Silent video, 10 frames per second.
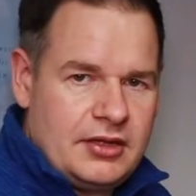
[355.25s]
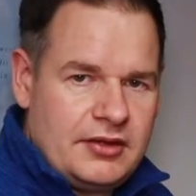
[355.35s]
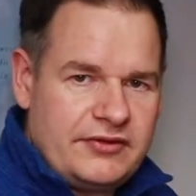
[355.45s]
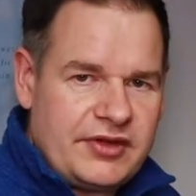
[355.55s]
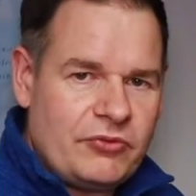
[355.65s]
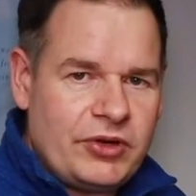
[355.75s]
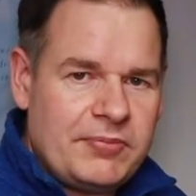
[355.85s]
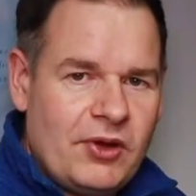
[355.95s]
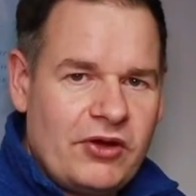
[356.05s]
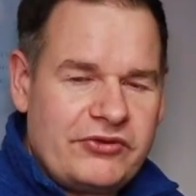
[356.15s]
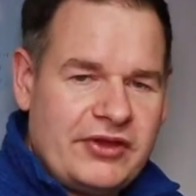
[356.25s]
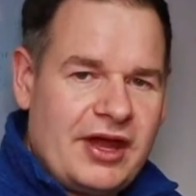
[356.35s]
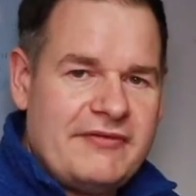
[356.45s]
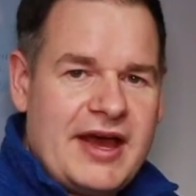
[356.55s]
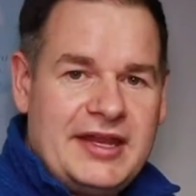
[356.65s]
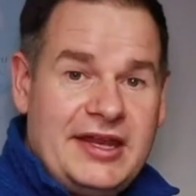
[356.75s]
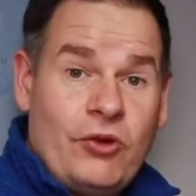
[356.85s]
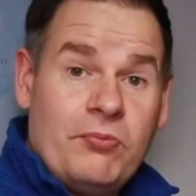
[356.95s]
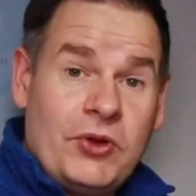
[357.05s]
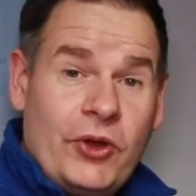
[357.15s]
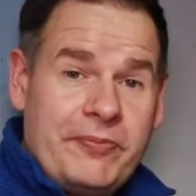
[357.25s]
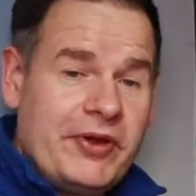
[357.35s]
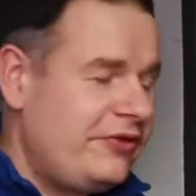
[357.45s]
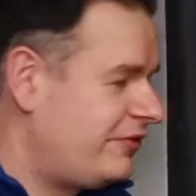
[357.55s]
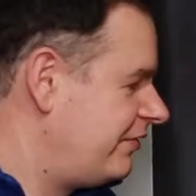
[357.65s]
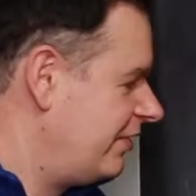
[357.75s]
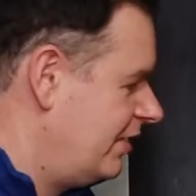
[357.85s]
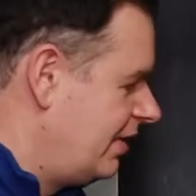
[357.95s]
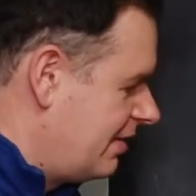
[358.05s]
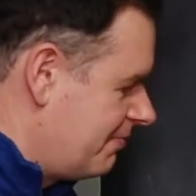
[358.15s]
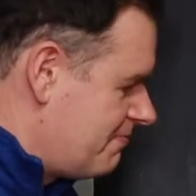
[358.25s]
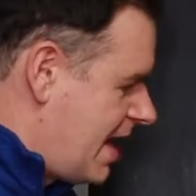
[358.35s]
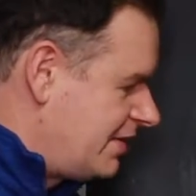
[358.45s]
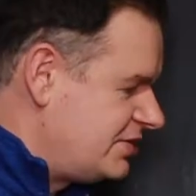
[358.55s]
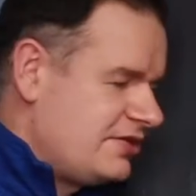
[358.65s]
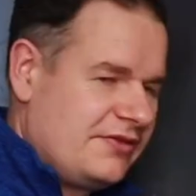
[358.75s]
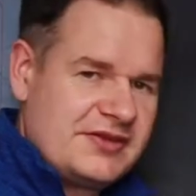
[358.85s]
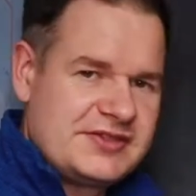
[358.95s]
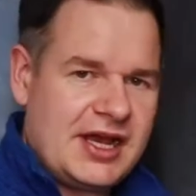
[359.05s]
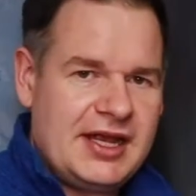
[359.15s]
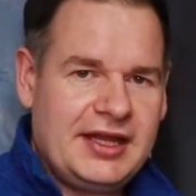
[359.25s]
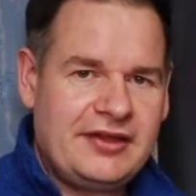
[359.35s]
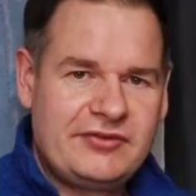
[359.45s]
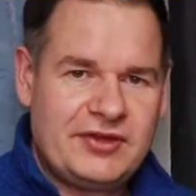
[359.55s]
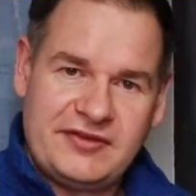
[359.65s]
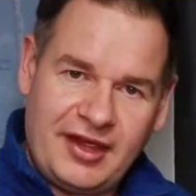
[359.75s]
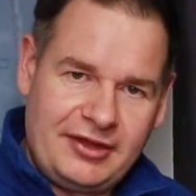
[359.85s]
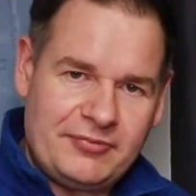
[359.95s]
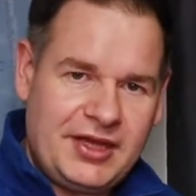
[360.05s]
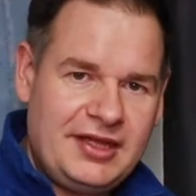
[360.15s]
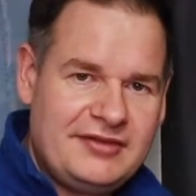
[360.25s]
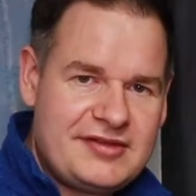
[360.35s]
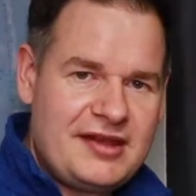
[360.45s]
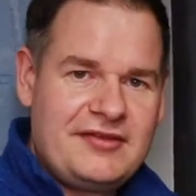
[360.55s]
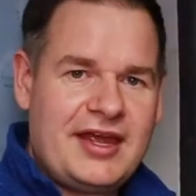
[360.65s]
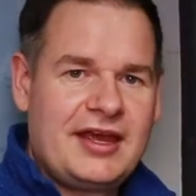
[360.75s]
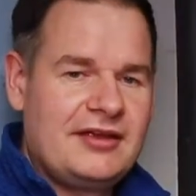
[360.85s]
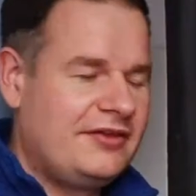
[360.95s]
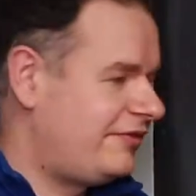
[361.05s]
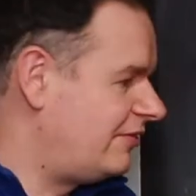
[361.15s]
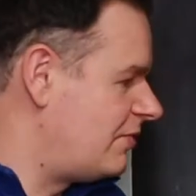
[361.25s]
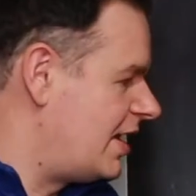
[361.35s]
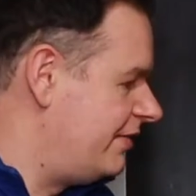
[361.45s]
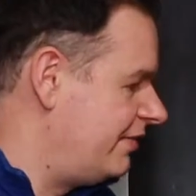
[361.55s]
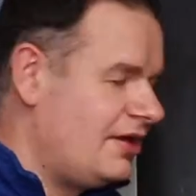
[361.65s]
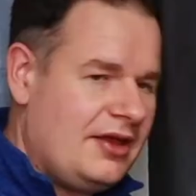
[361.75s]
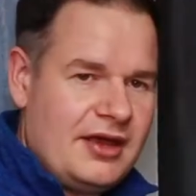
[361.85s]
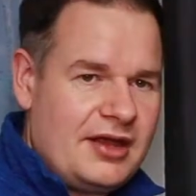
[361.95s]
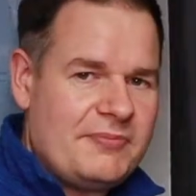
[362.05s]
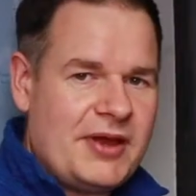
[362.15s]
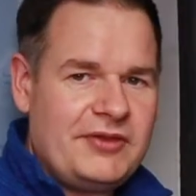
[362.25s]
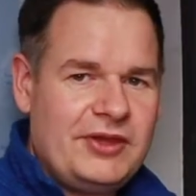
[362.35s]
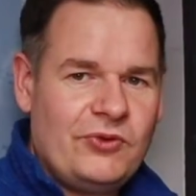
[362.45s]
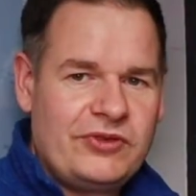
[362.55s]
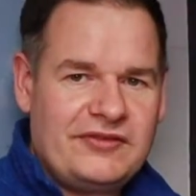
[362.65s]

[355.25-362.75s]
summary blocks that I've added in on blog posts match the styling, so it takes me 10 seconds to add an about the author